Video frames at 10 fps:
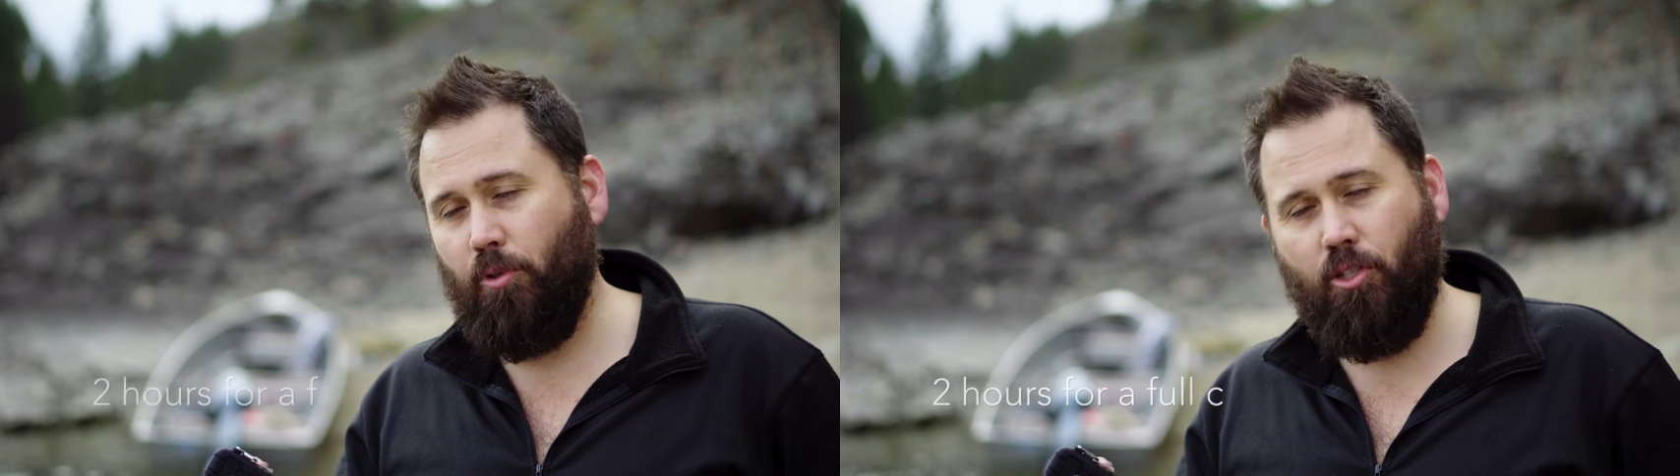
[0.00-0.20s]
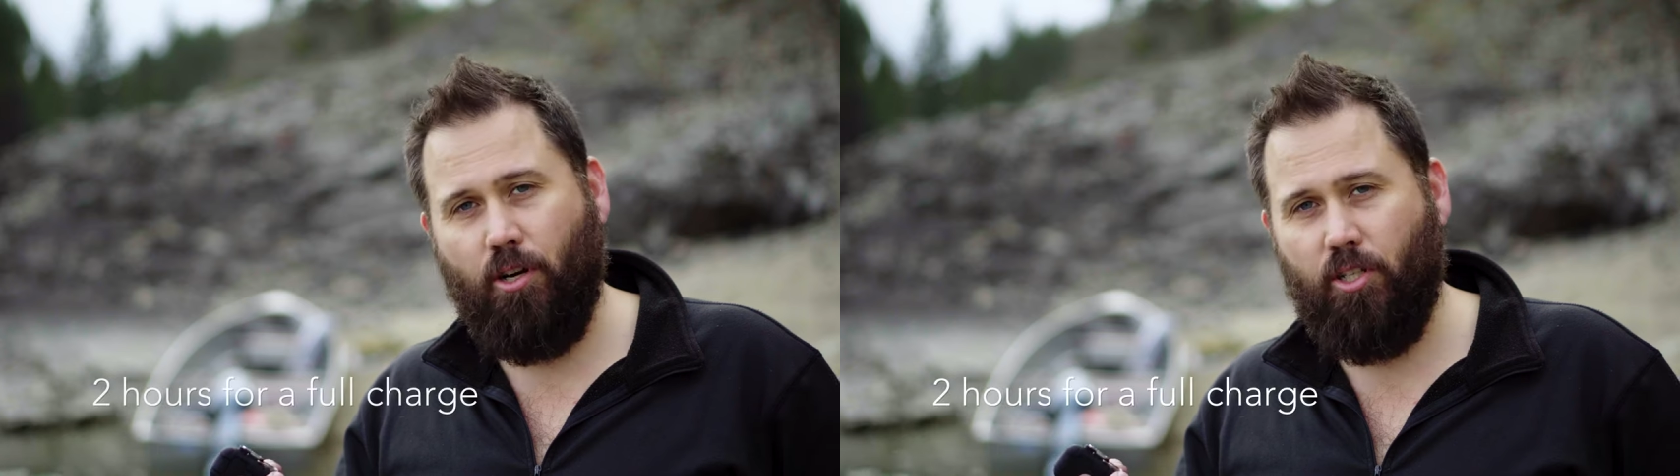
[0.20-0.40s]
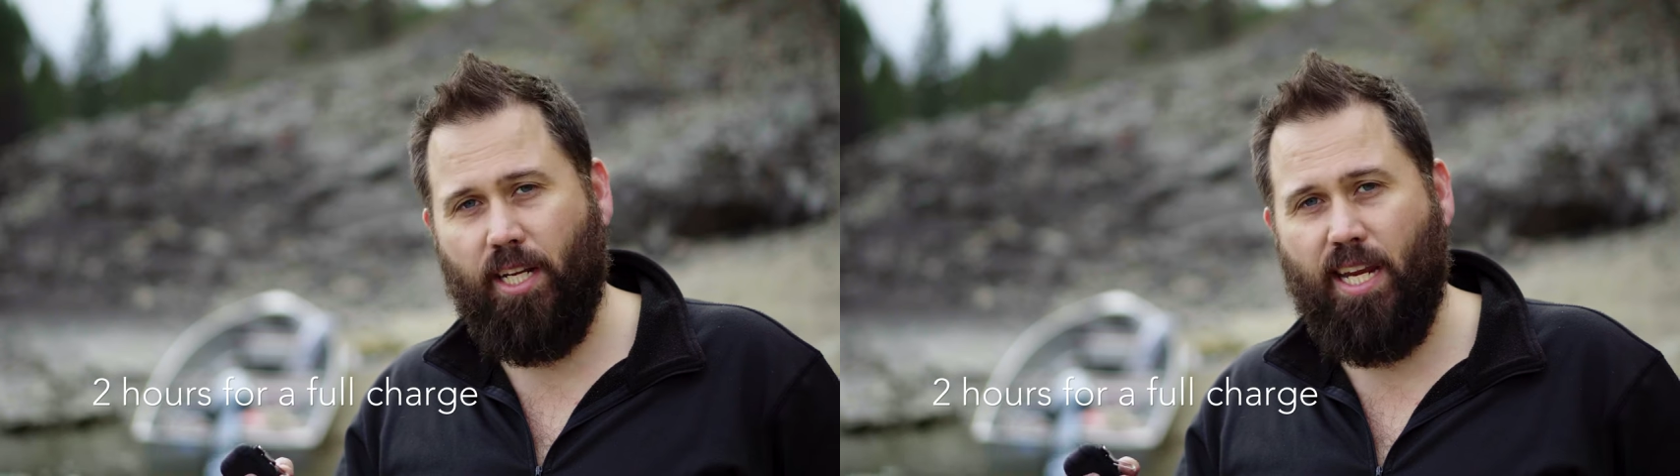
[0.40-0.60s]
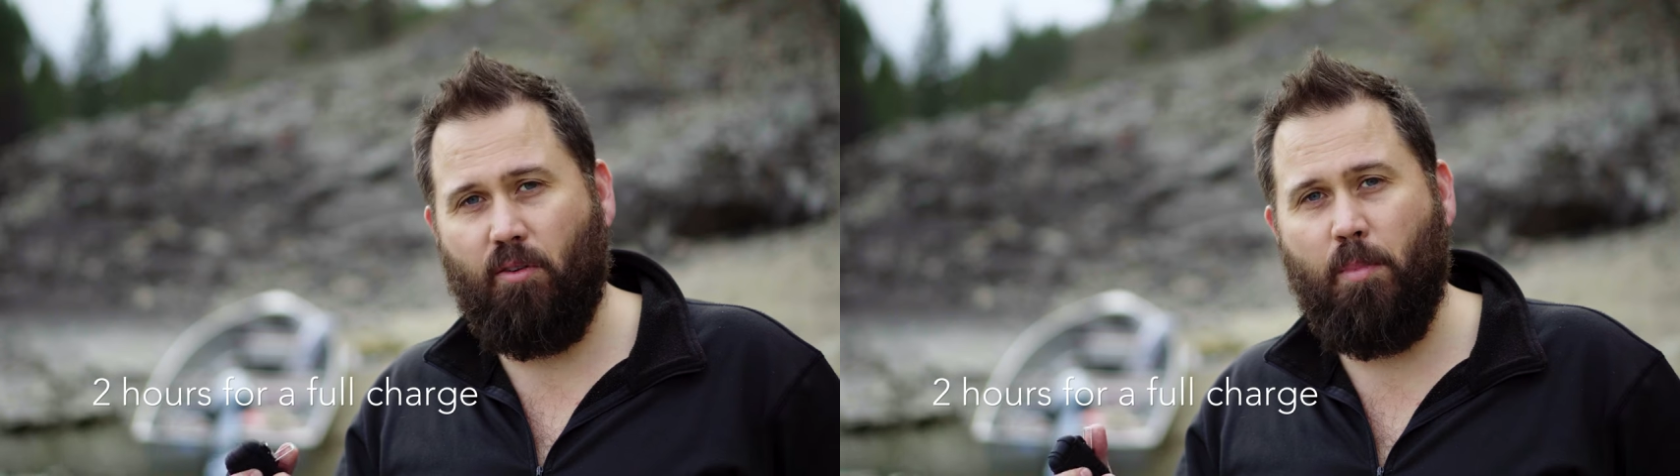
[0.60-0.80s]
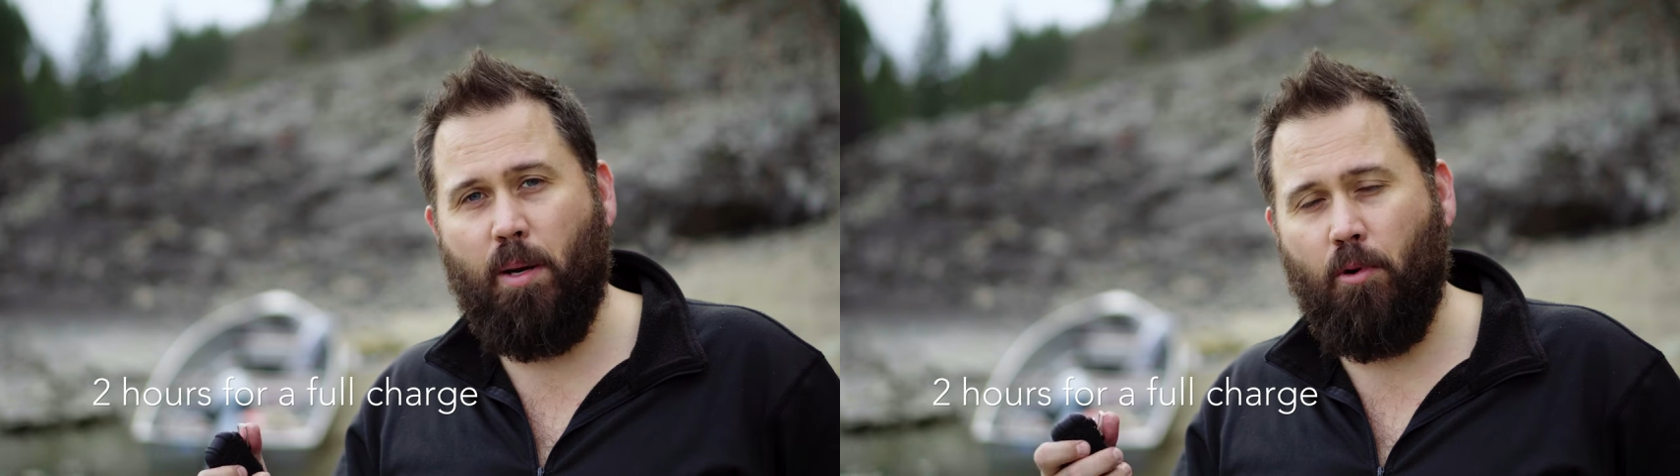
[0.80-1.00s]
to recharge, I can't
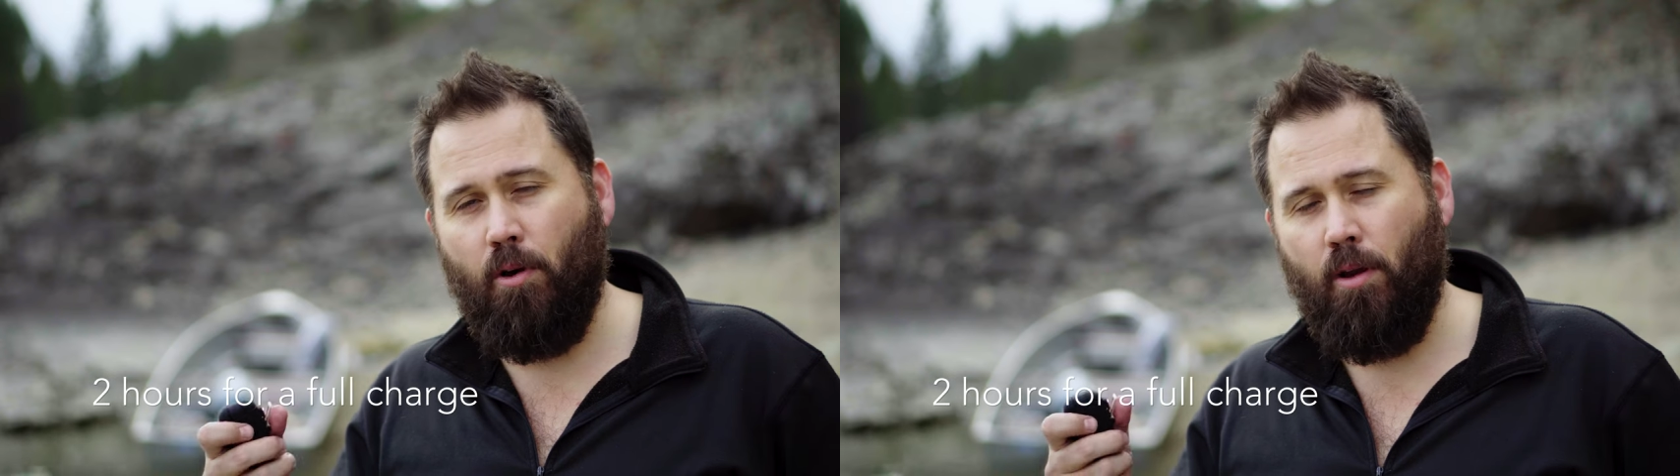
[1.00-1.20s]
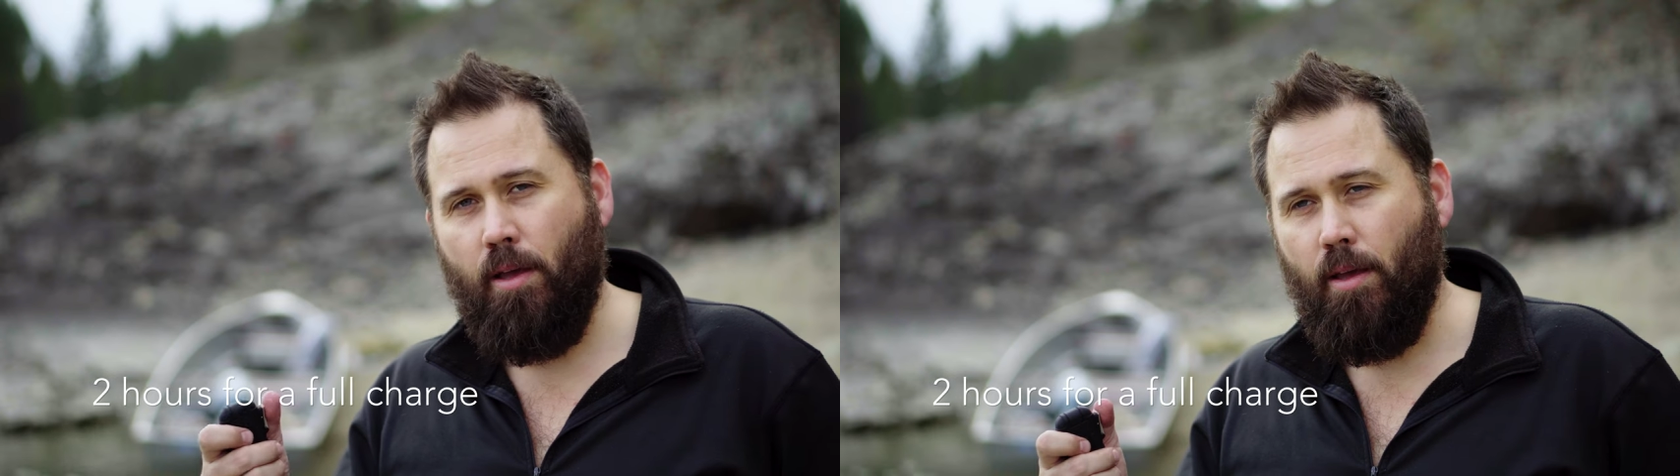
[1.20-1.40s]
remember.